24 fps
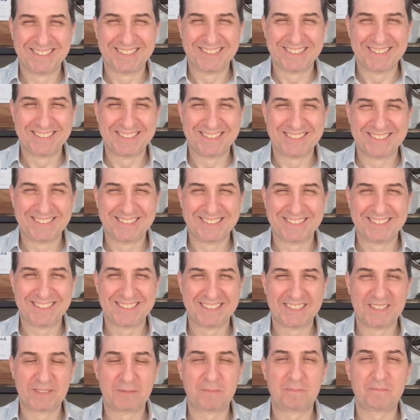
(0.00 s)

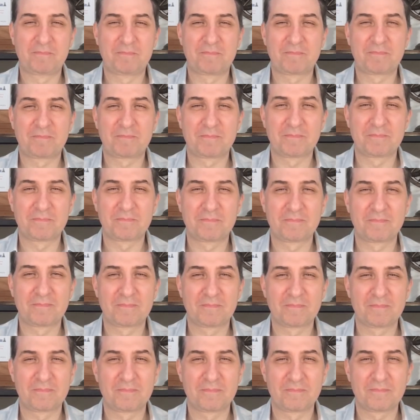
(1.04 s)

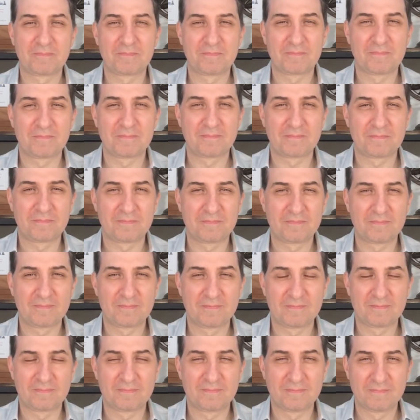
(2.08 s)

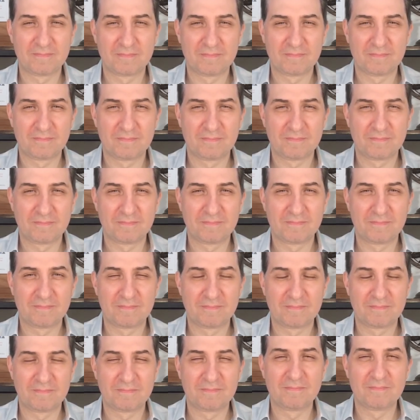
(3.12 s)

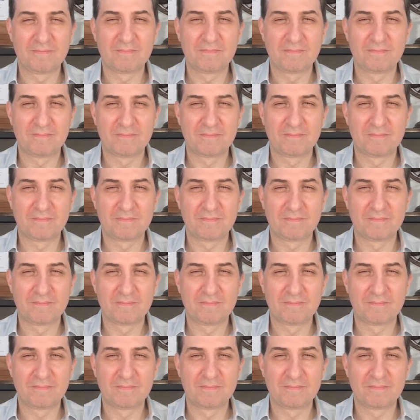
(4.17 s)
The person shown says nothing.